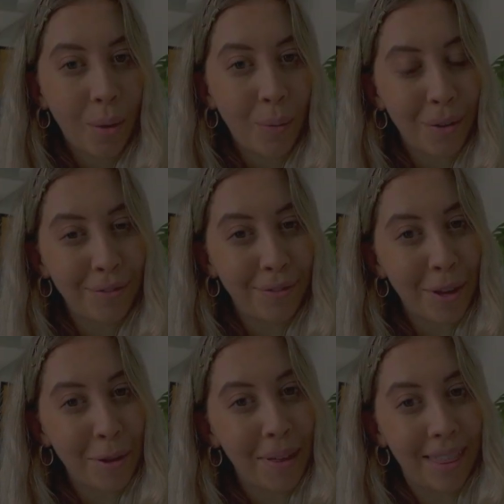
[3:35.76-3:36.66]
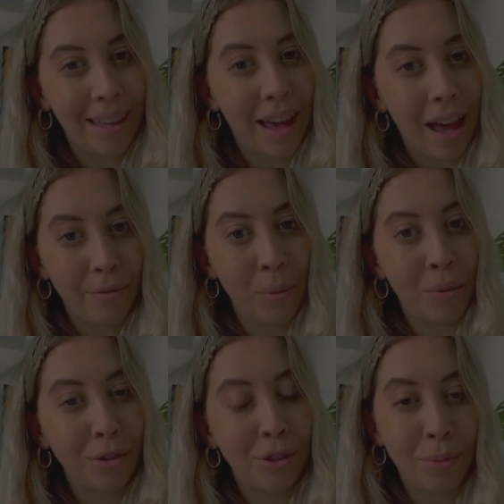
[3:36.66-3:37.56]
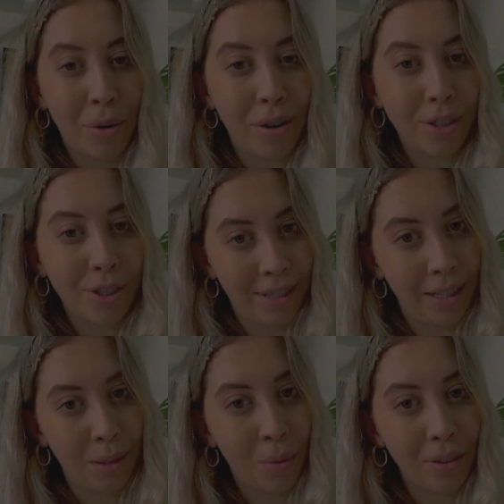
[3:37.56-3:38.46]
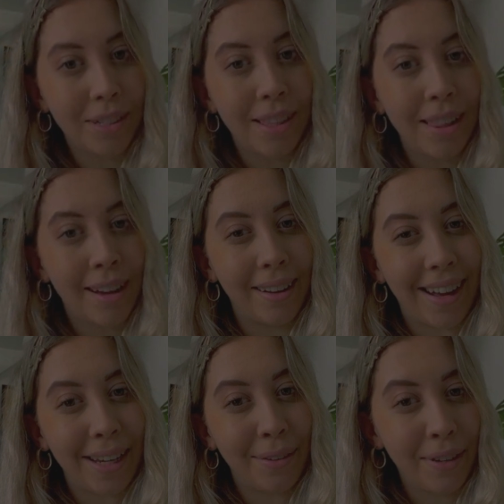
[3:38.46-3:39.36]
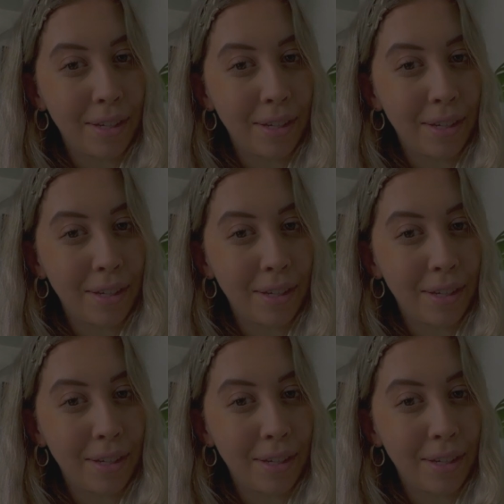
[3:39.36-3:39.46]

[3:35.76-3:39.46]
One film I think everyone should watch at least once in their life